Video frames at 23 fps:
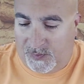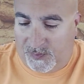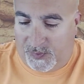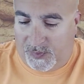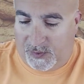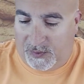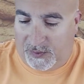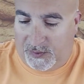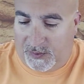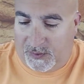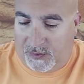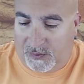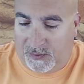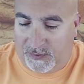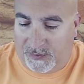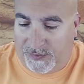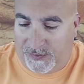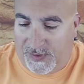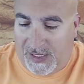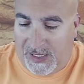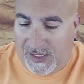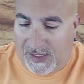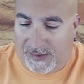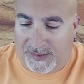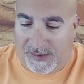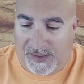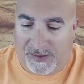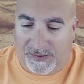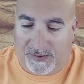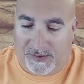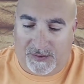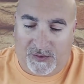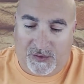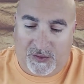little knot on
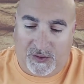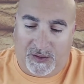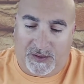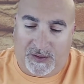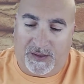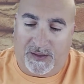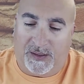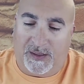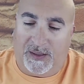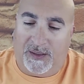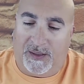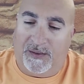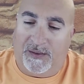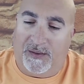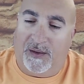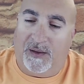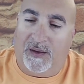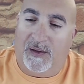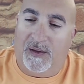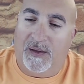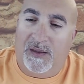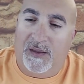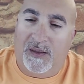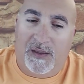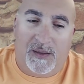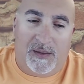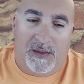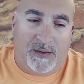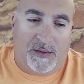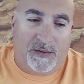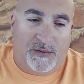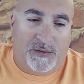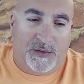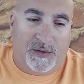a hook, and
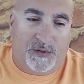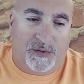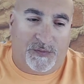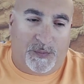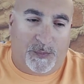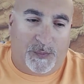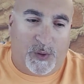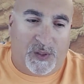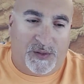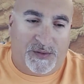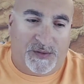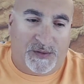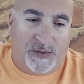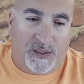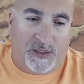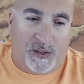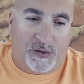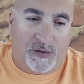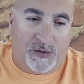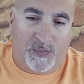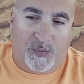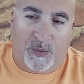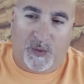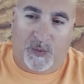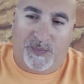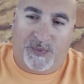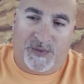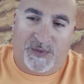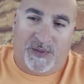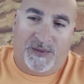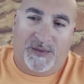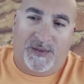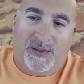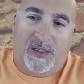just for presentation
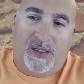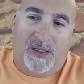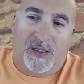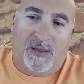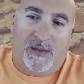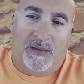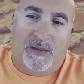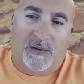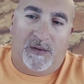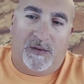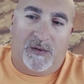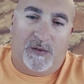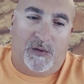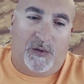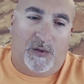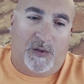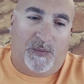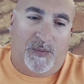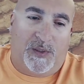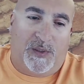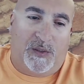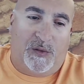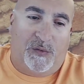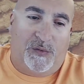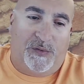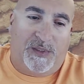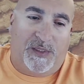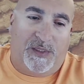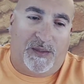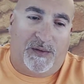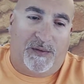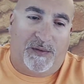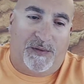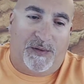purposes, you're going to be
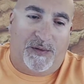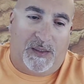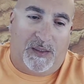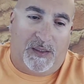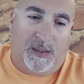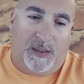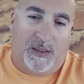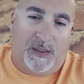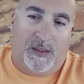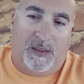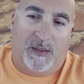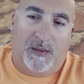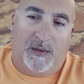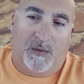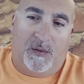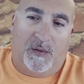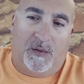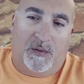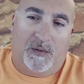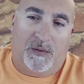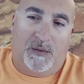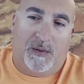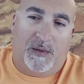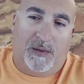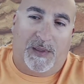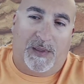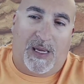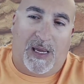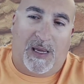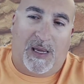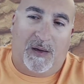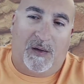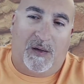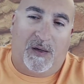using an
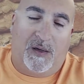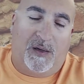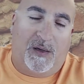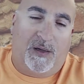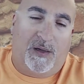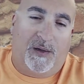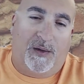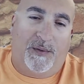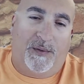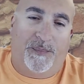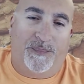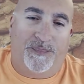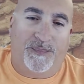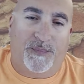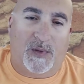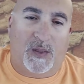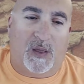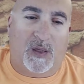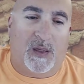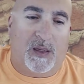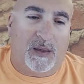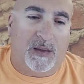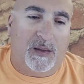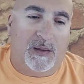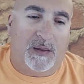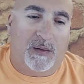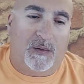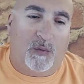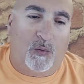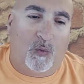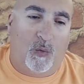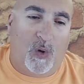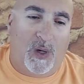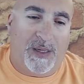
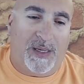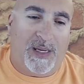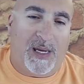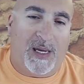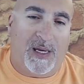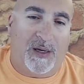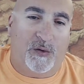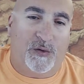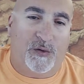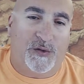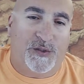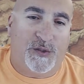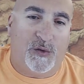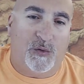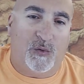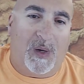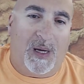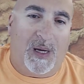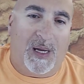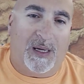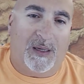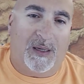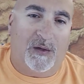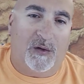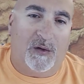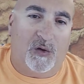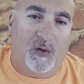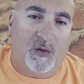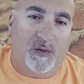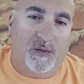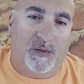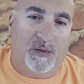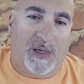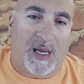1/0 or 2/0
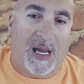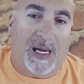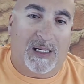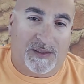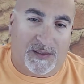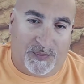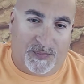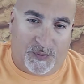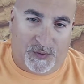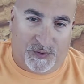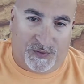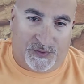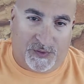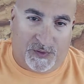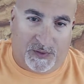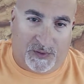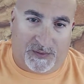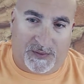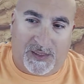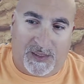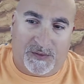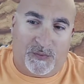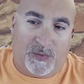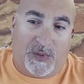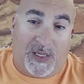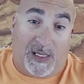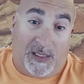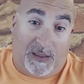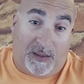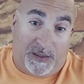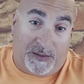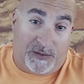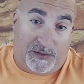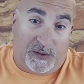octopus hook. That's what I
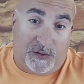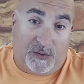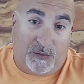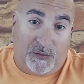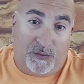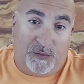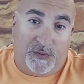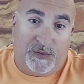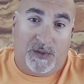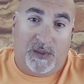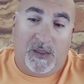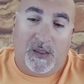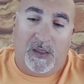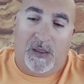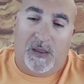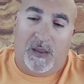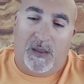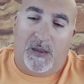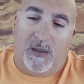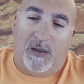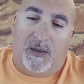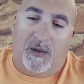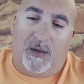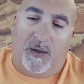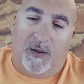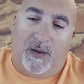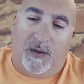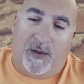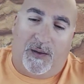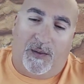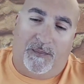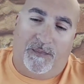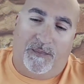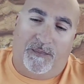like to use.
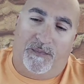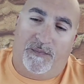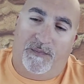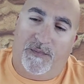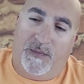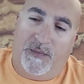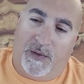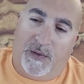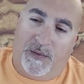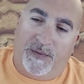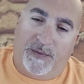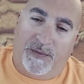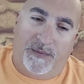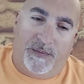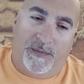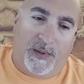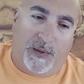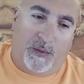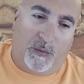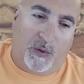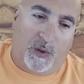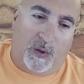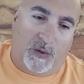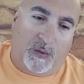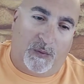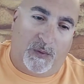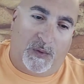They work really